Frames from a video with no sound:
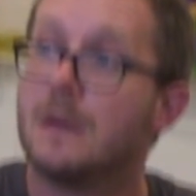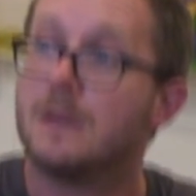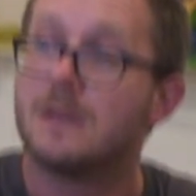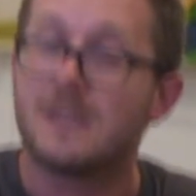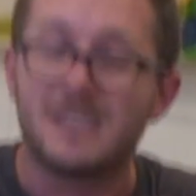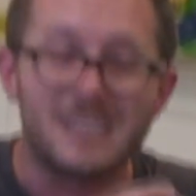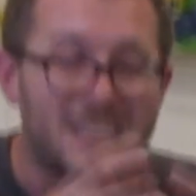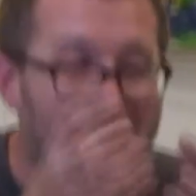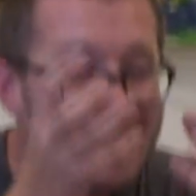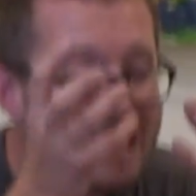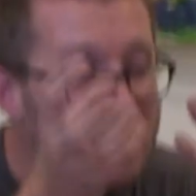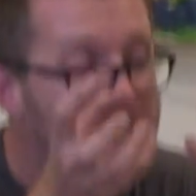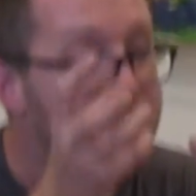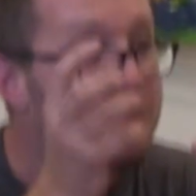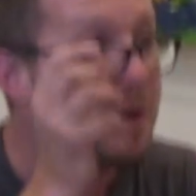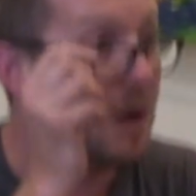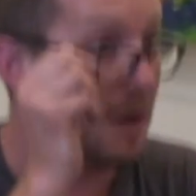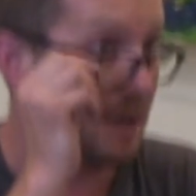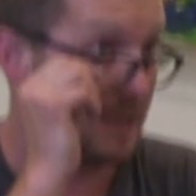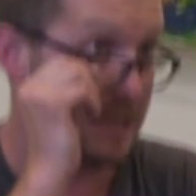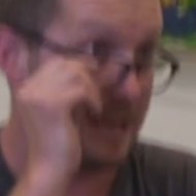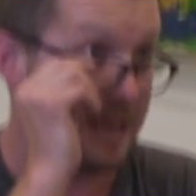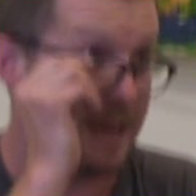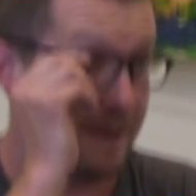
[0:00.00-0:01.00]
So the key
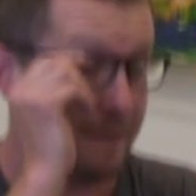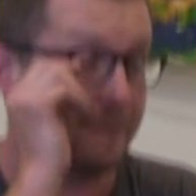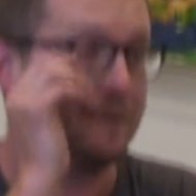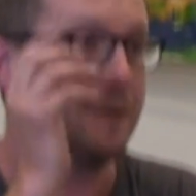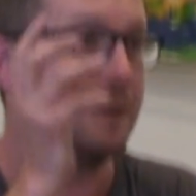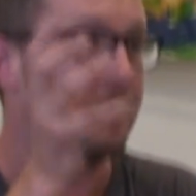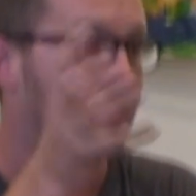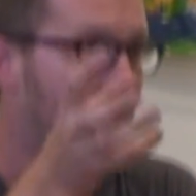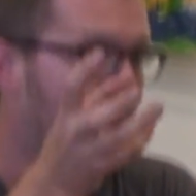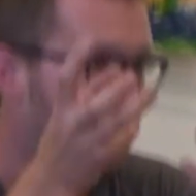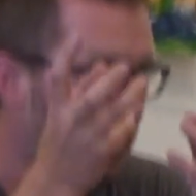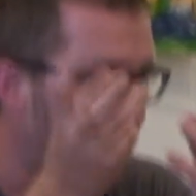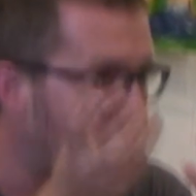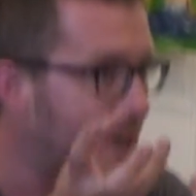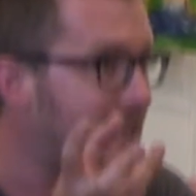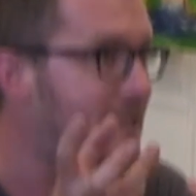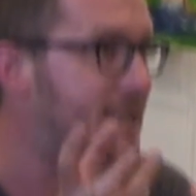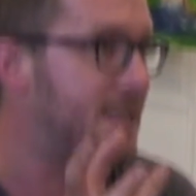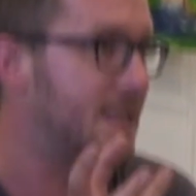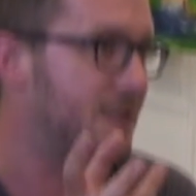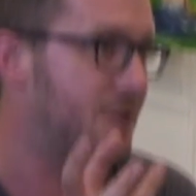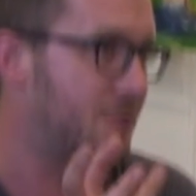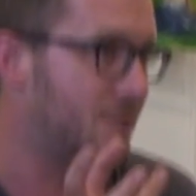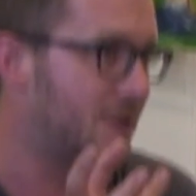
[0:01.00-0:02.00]
parts here for the
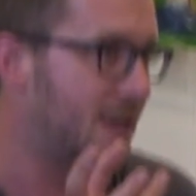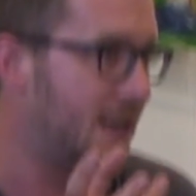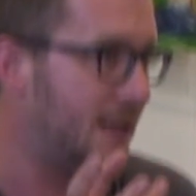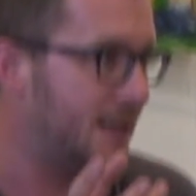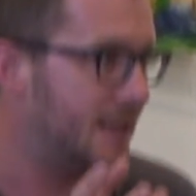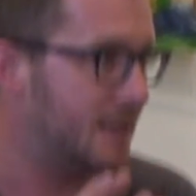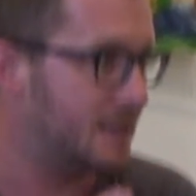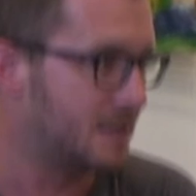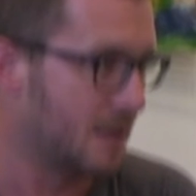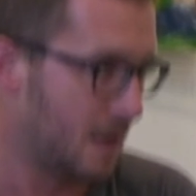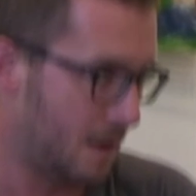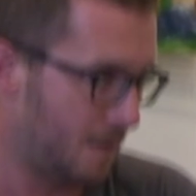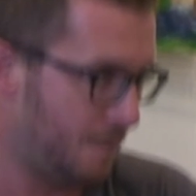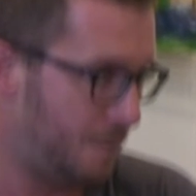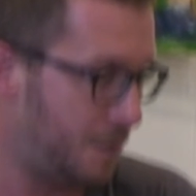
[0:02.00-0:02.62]
crisis really is,